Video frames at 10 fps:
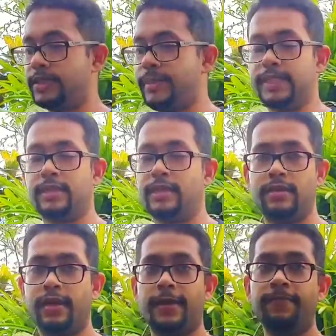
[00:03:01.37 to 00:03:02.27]
basically
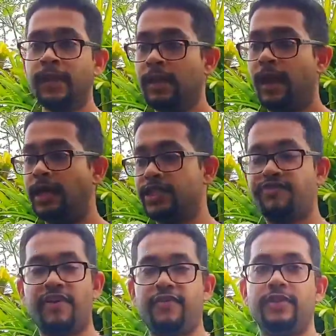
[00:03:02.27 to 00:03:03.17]
there and it's
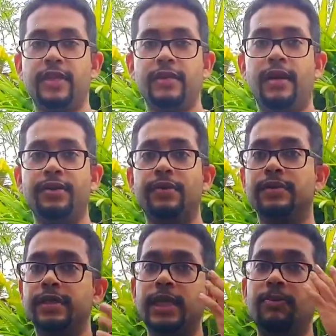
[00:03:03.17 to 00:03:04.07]
forever there, and you
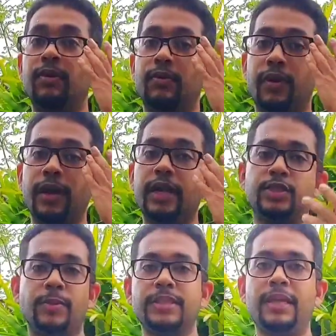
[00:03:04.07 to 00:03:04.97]
can just keep on growing, and
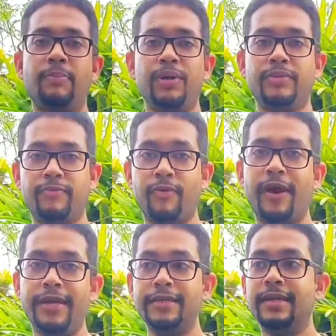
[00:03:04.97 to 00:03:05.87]
it's almost like a point of
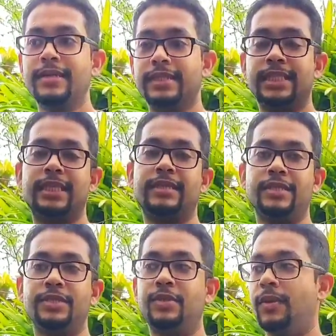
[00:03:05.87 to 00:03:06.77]
pride to say
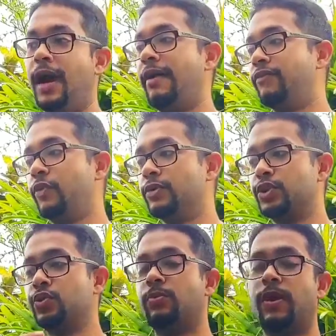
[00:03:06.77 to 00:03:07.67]
that I've grown
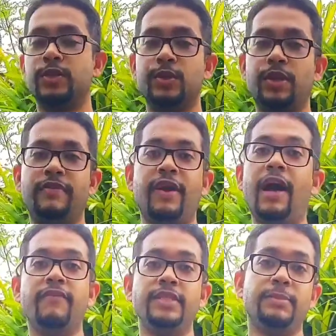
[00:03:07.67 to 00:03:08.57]
so much without ever
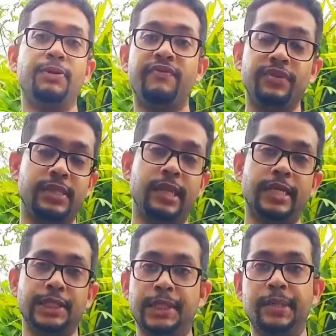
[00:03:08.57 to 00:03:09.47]
having to put
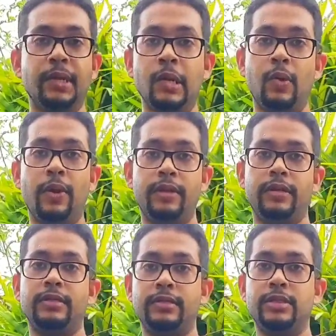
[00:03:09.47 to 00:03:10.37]
fertilizer or
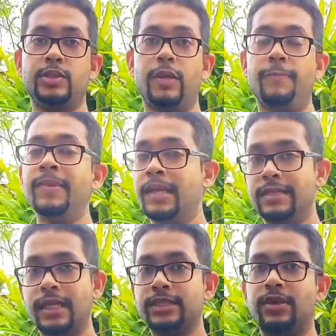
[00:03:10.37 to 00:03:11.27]
anything into the soil.
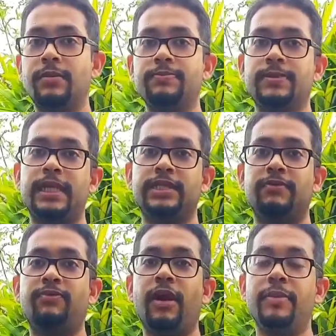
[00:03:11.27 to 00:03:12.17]
That's not a sense
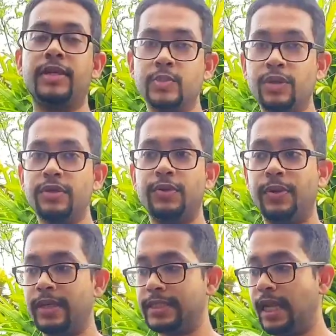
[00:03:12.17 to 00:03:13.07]
of pride, because what you're
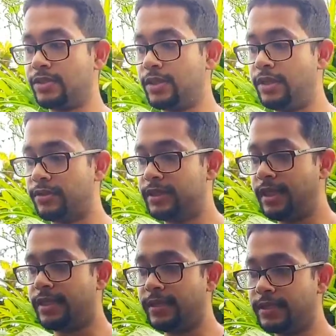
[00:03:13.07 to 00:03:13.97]
doing is actually you're
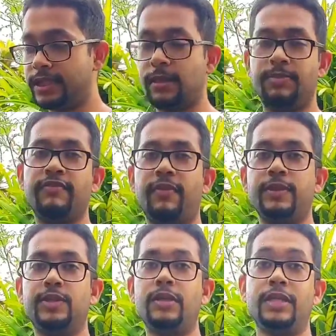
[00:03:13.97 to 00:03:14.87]
taking something from
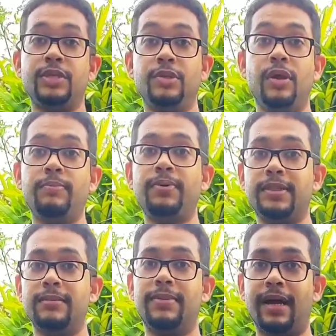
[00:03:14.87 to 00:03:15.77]
the soil that you're not
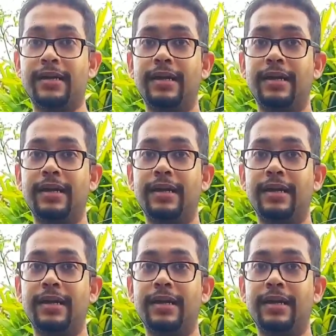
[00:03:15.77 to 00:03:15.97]
putting back,